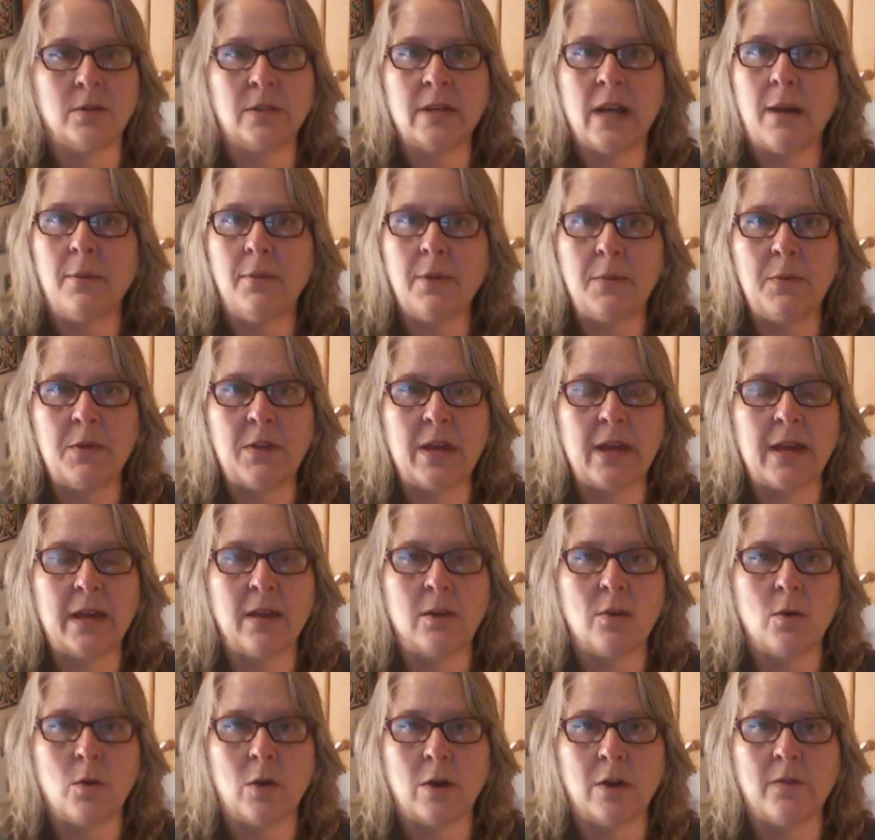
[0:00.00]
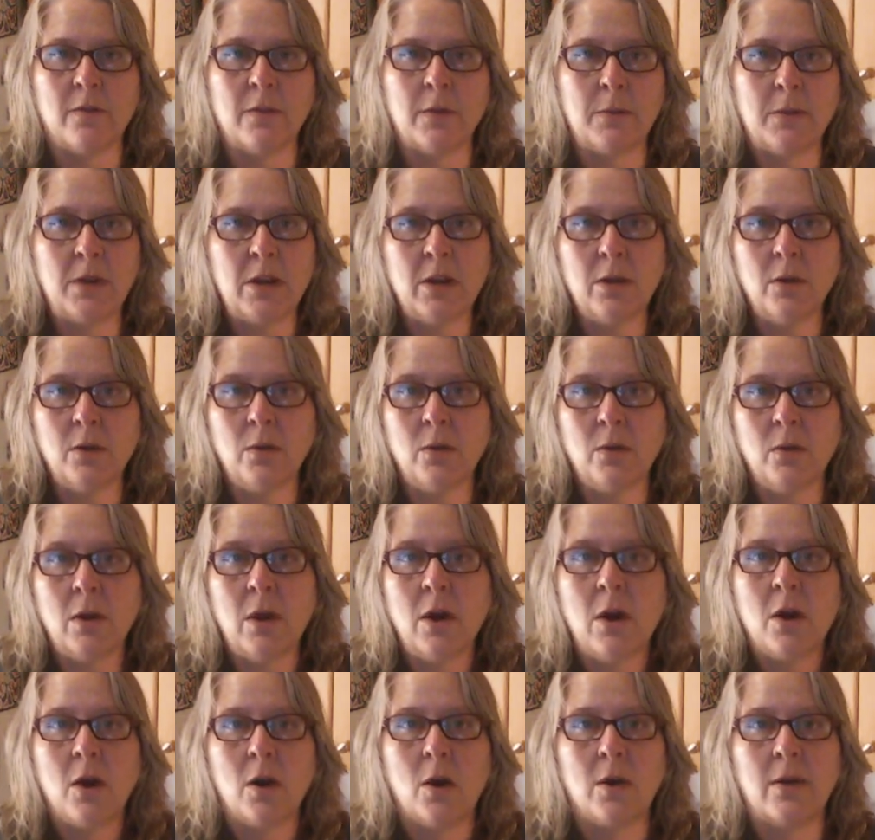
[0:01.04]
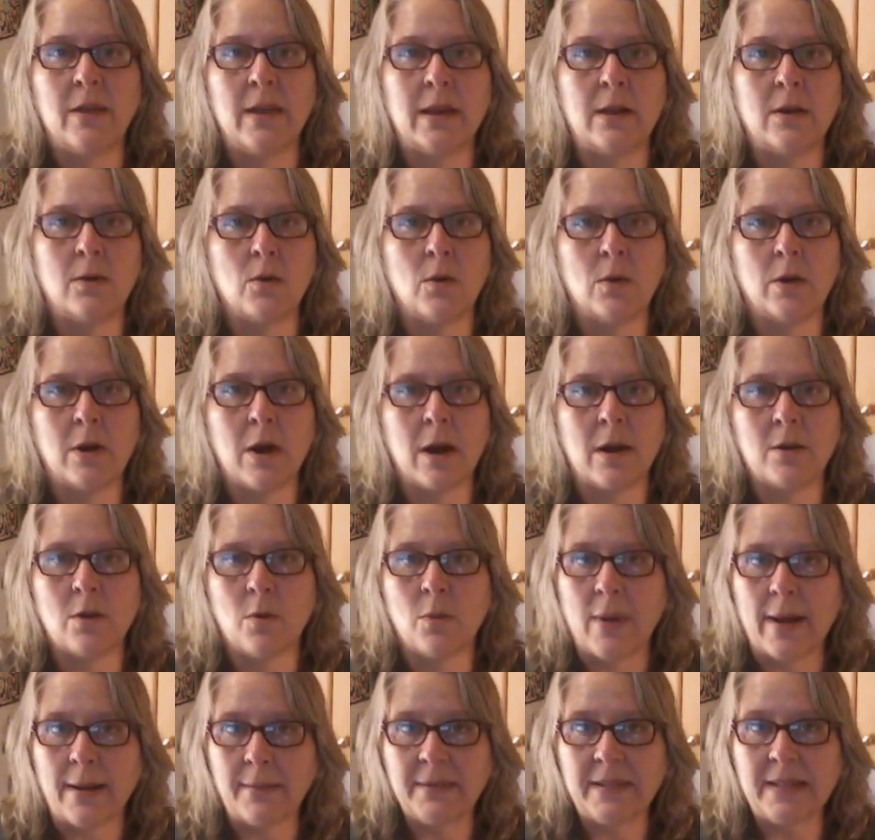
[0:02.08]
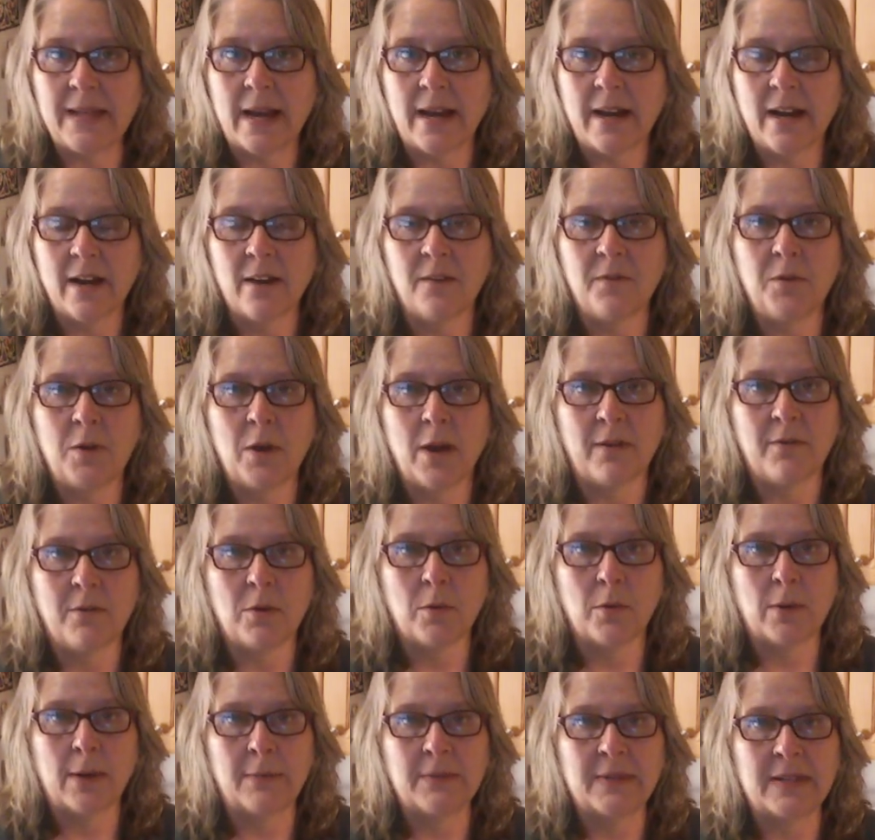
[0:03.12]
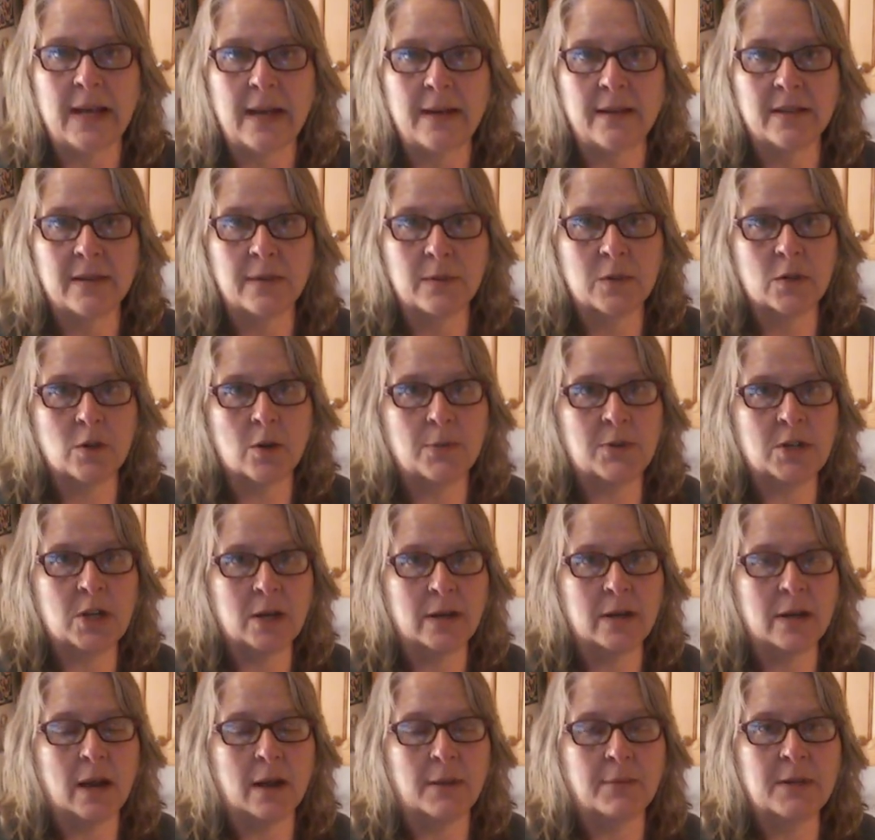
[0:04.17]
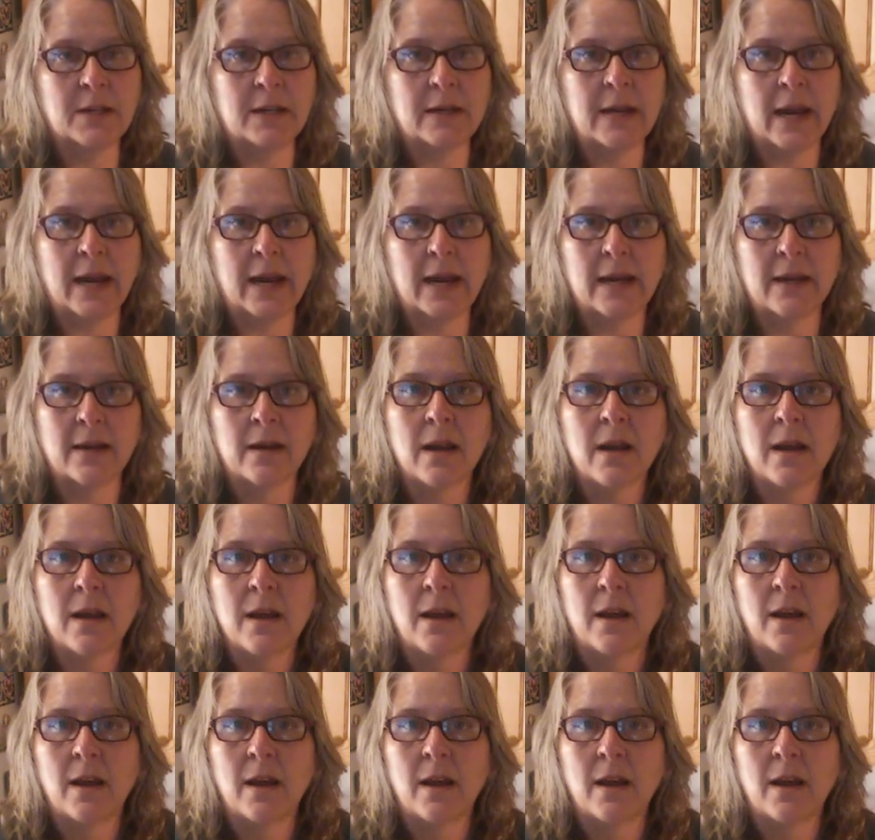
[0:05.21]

tell people they can order from you or they can order on your website if you have your website subscription up to date.